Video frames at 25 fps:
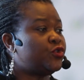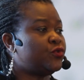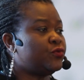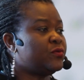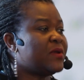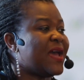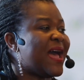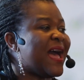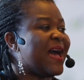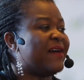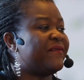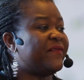
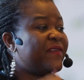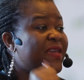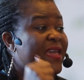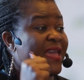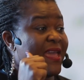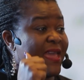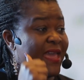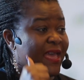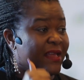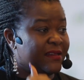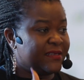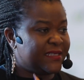should have
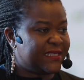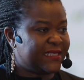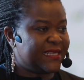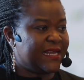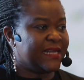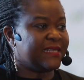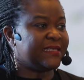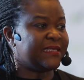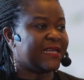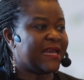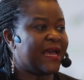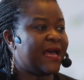a health
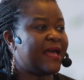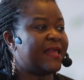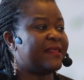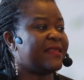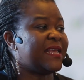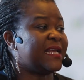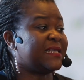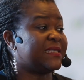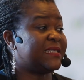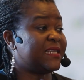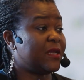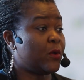center
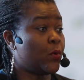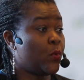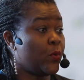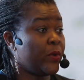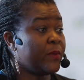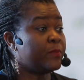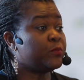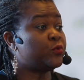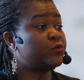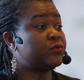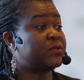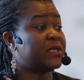that's
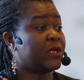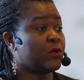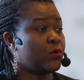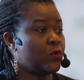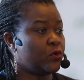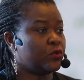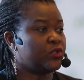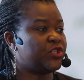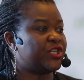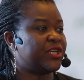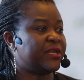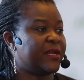equipped with a
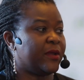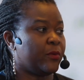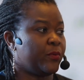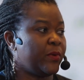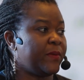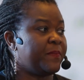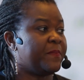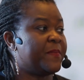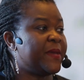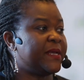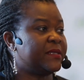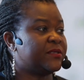cold chain
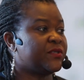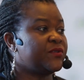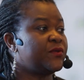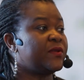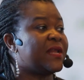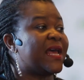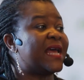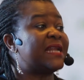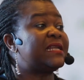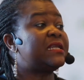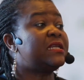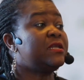equipment
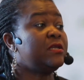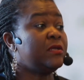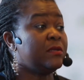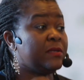so that